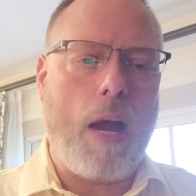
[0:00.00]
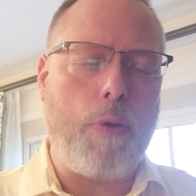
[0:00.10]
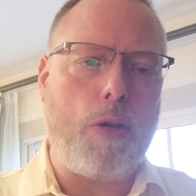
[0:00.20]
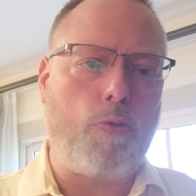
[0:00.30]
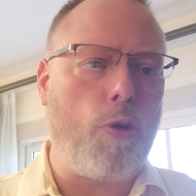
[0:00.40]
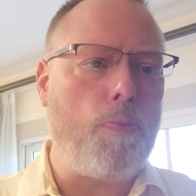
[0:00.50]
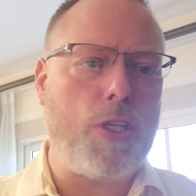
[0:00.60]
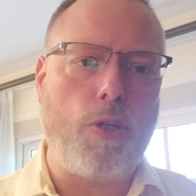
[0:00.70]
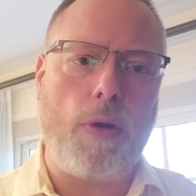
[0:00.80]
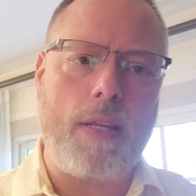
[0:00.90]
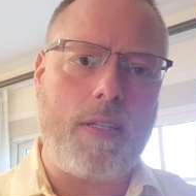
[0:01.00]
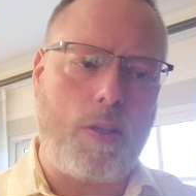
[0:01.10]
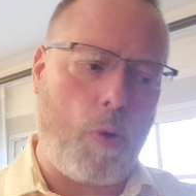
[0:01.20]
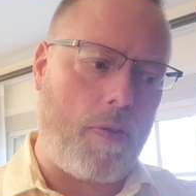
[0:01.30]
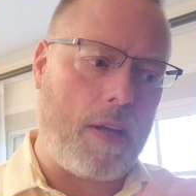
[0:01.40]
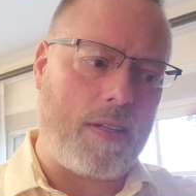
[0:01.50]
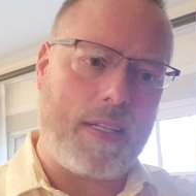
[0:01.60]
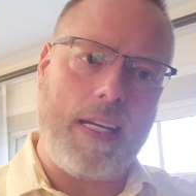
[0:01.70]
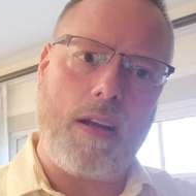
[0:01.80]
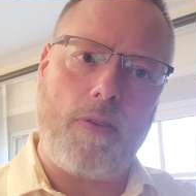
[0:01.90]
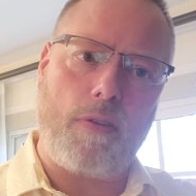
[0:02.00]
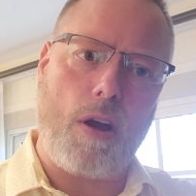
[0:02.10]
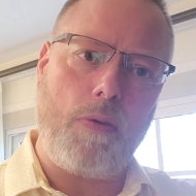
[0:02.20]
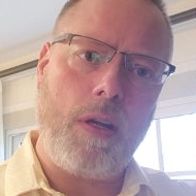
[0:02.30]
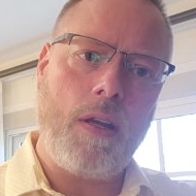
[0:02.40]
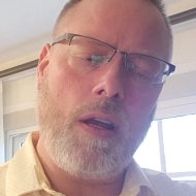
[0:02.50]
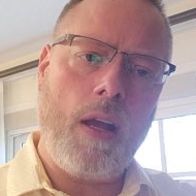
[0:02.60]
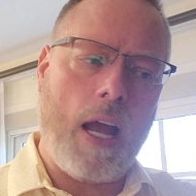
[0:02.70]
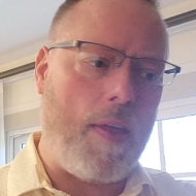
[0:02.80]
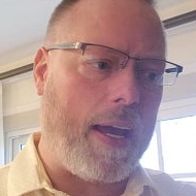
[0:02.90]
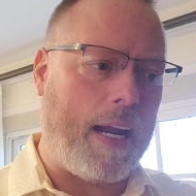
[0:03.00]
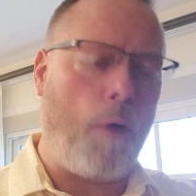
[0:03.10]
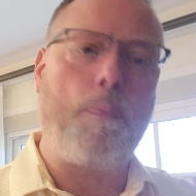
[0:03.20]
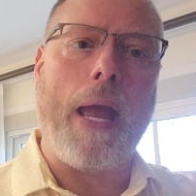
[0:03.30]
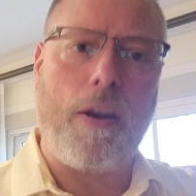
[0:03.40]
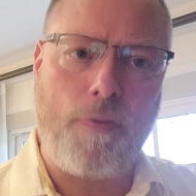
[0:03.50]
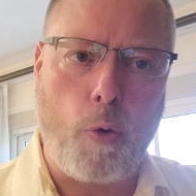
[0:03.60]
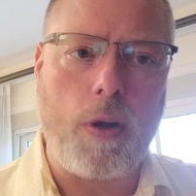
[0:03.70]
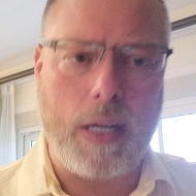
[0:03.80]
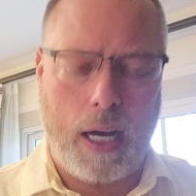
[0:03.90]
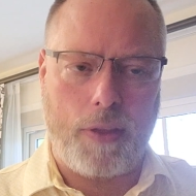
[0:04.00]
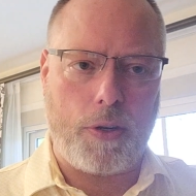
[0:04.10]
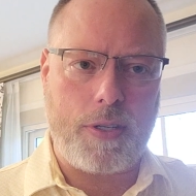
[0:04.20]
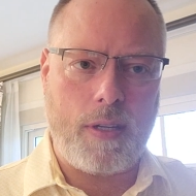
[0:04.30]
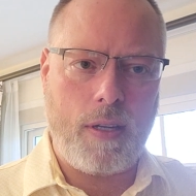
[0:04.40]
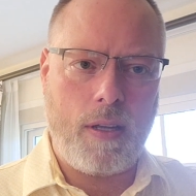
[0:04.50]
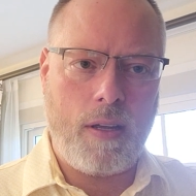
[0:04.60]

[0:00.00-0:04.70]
And we groom students to where they succeed on their own and they can help pay it forward to others.